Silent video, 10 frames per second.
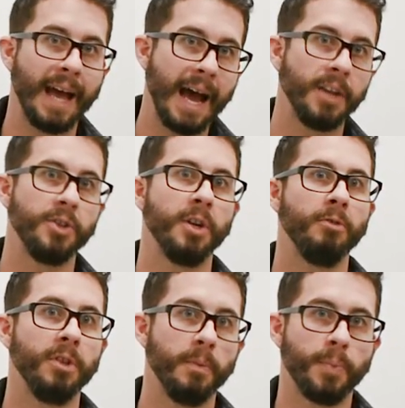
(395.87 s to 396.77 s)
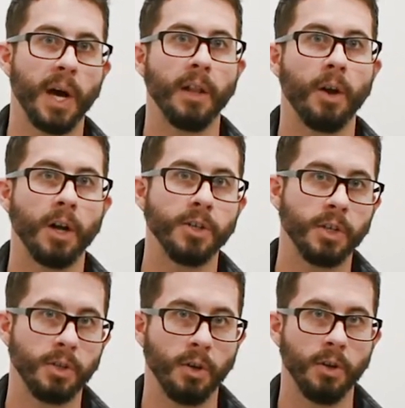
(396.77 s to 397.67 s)
that generally the
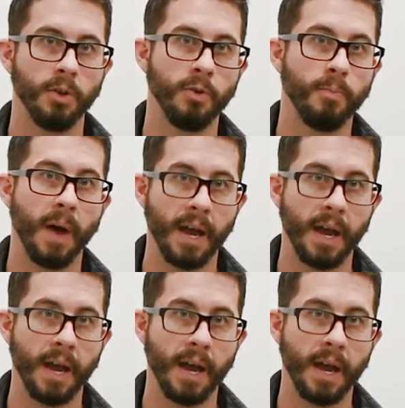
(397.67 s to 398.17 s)
biologics are going to do right.